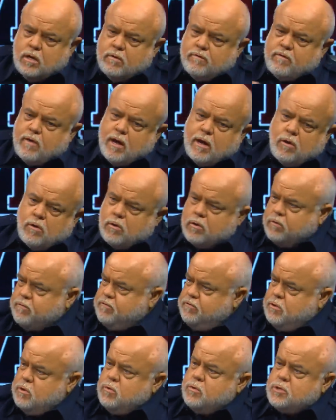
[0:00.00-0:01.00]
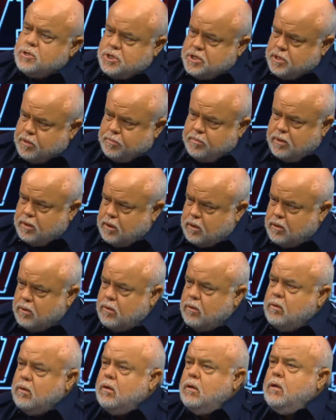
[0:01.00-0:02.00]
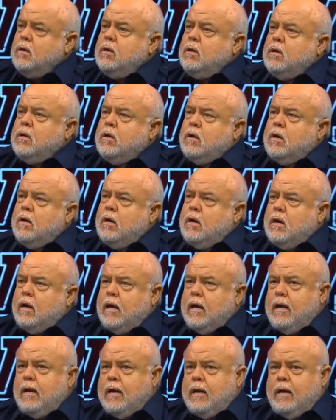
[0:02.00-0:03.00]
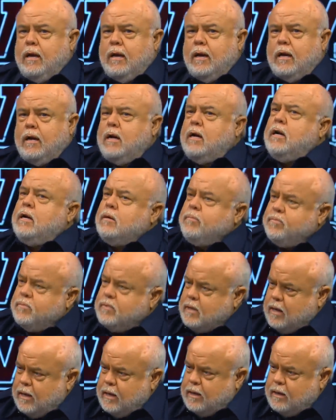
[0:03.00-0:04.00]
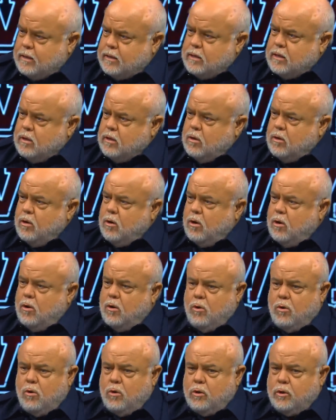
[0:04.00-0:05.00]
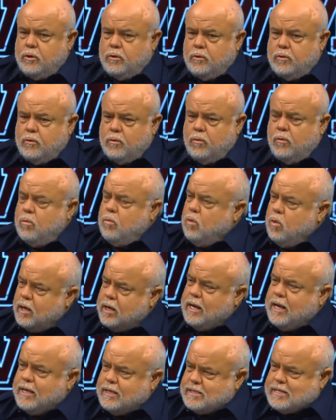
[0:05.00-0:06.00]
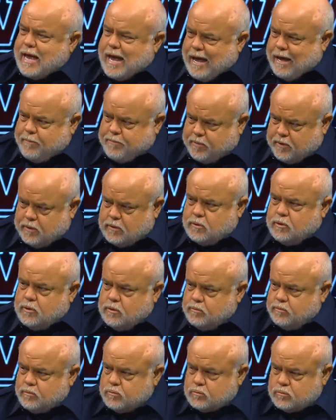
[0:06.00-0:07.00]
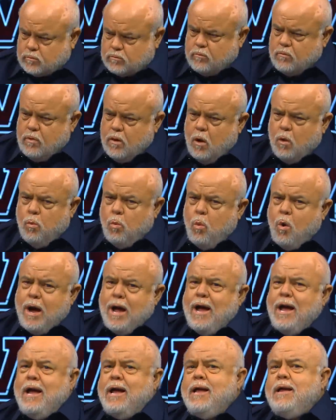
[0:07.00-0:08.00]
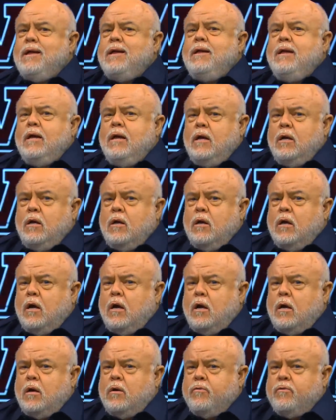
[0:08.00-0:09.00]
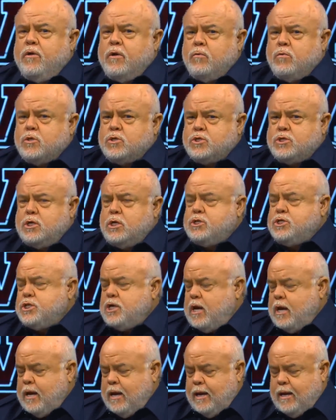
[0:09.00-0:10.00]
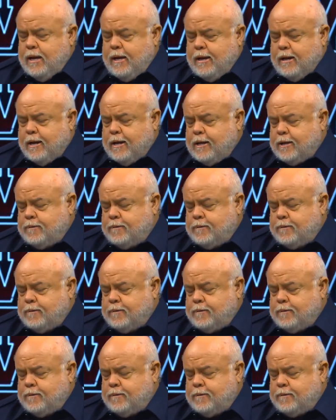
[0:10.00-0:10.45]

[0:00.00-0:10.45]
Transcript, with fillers: give our viewership here an update on what has happened, why there was such a